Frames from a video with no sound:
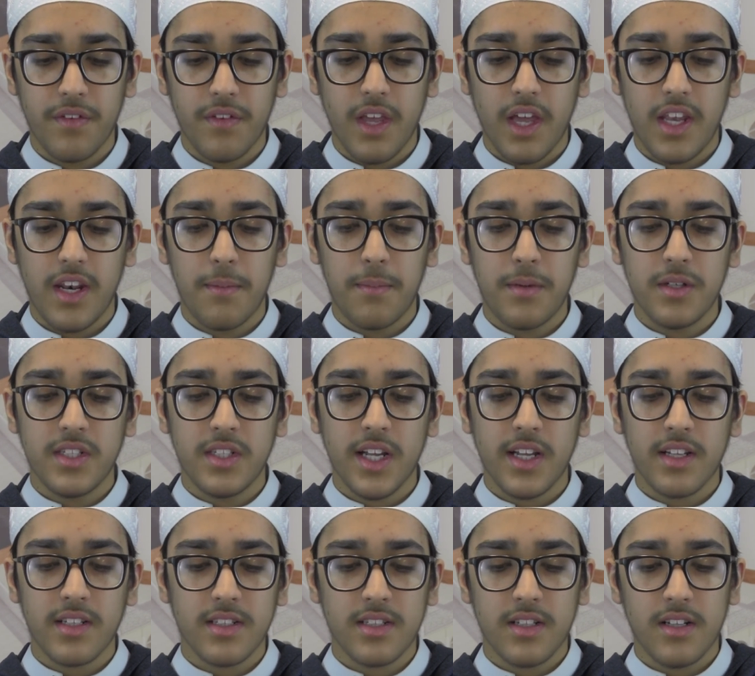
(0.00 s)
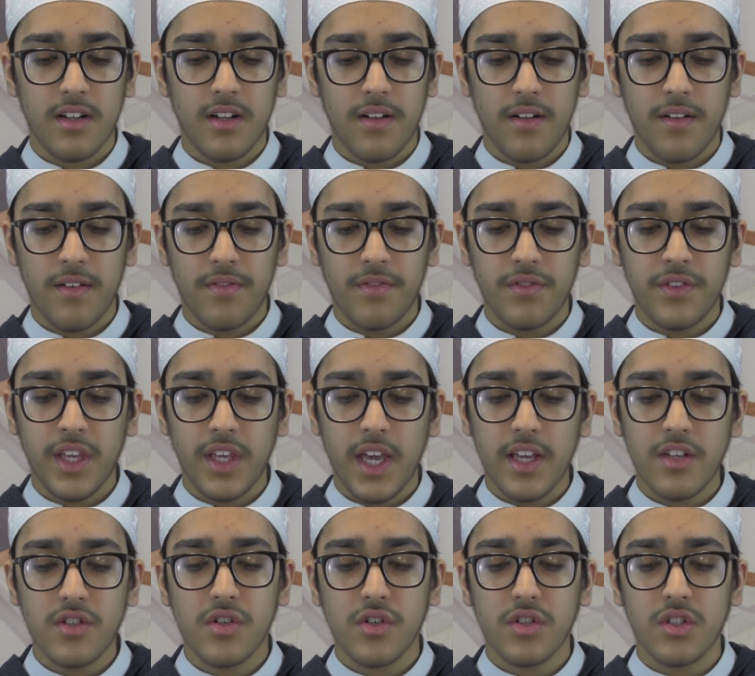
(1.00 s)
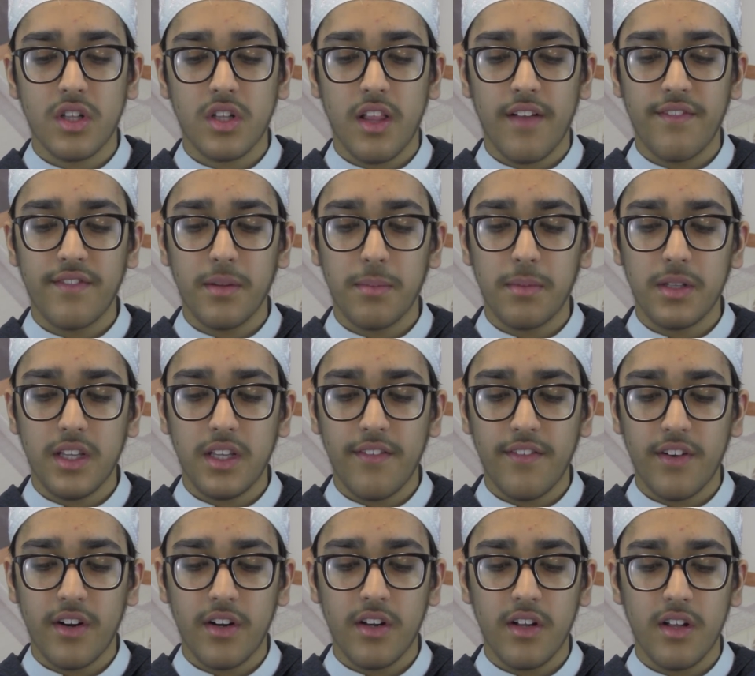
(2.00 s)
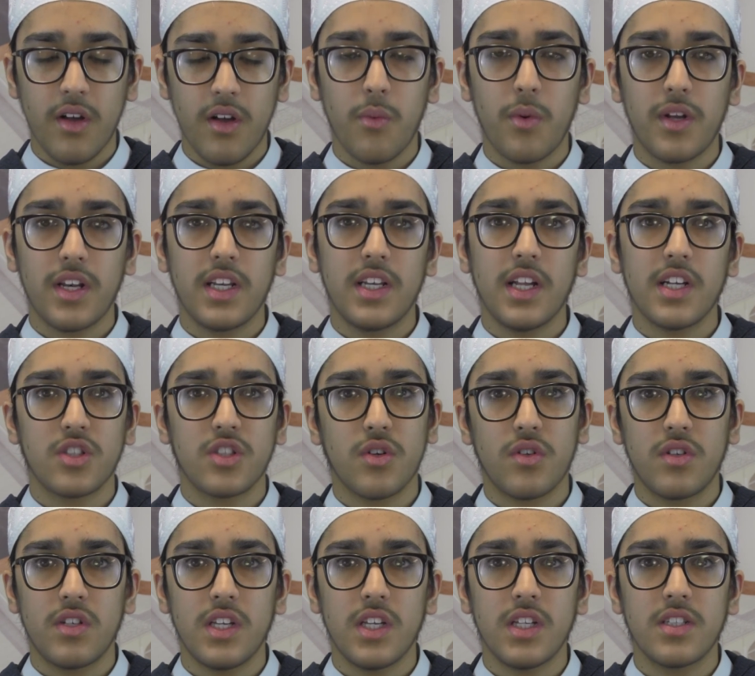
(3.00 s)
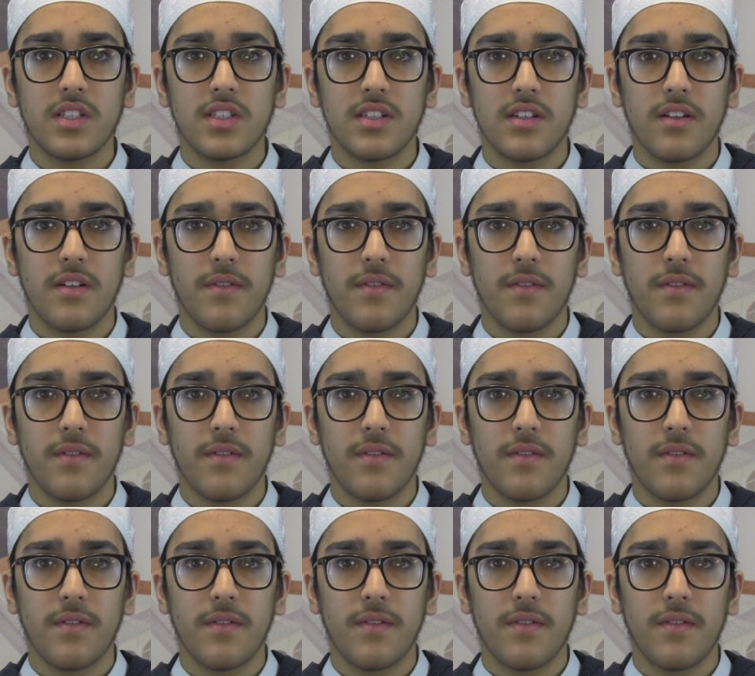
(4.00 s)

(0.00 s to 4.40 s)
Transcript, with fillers: And number six, the angels love the believer when he does good deeds.